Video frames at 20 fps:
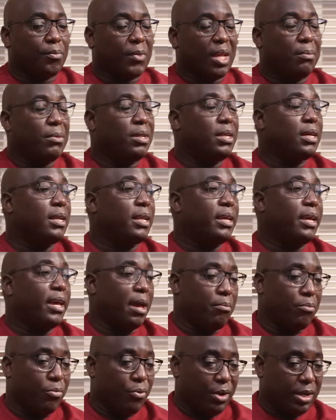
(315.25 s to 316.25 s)
immediately
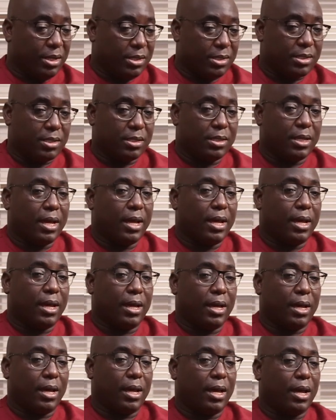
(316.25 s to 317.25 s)
embraced
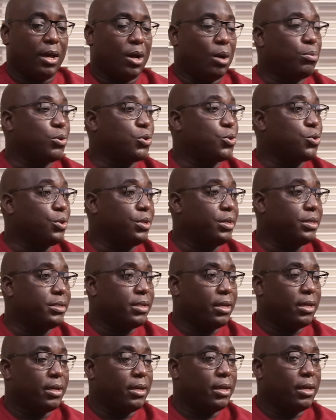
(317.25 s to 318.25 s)
the
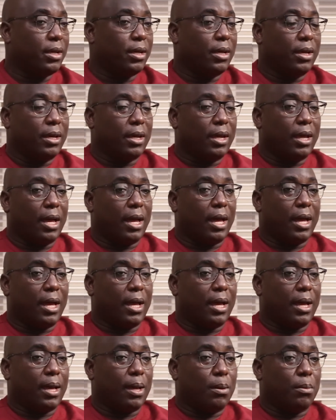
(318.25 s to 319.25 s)
opportunity.
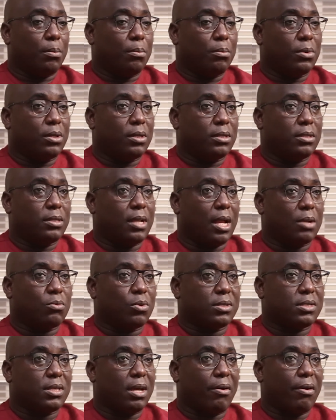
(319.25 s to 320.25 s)
That
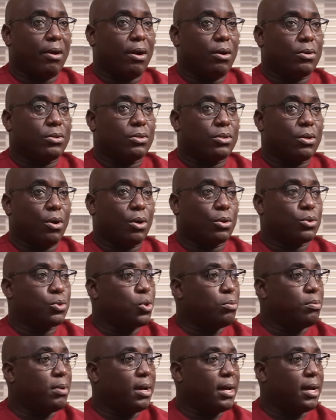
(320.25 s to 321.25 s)
was around
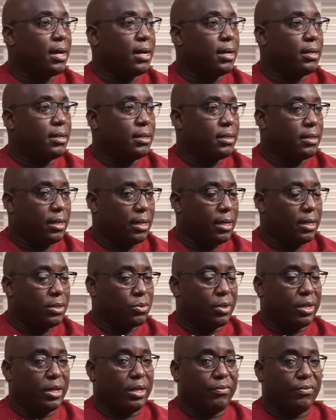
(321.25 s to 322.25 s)
October
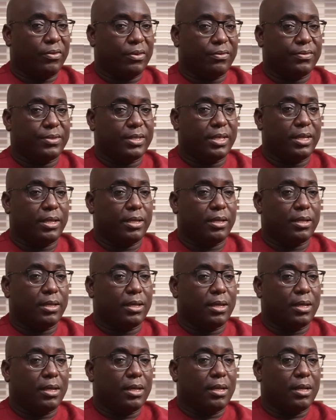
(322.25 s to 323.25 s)
2015.
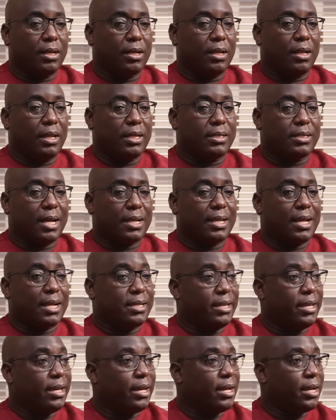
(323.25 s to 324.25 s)
Later that
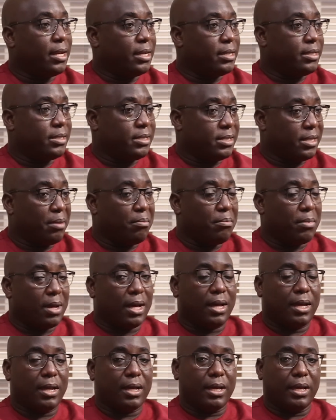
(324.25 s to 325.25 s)
year,
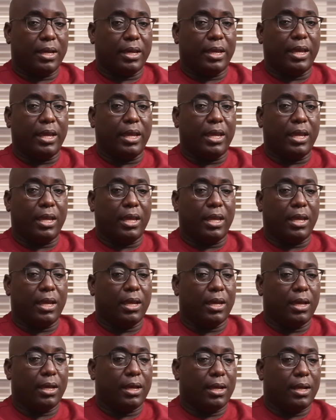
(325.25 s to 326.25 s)
December, he
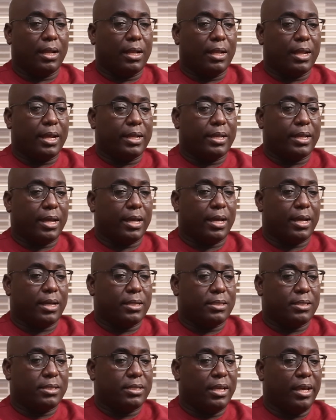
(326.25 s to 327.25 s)
led a
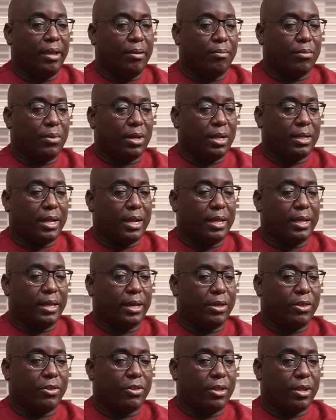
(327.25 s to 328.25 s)
team, a
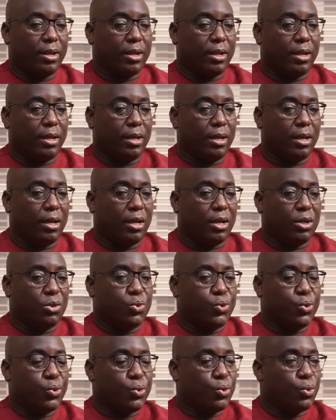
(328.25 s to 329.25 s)
delegation,
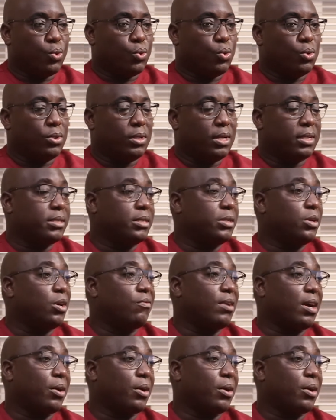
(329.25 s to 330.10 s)
to the city of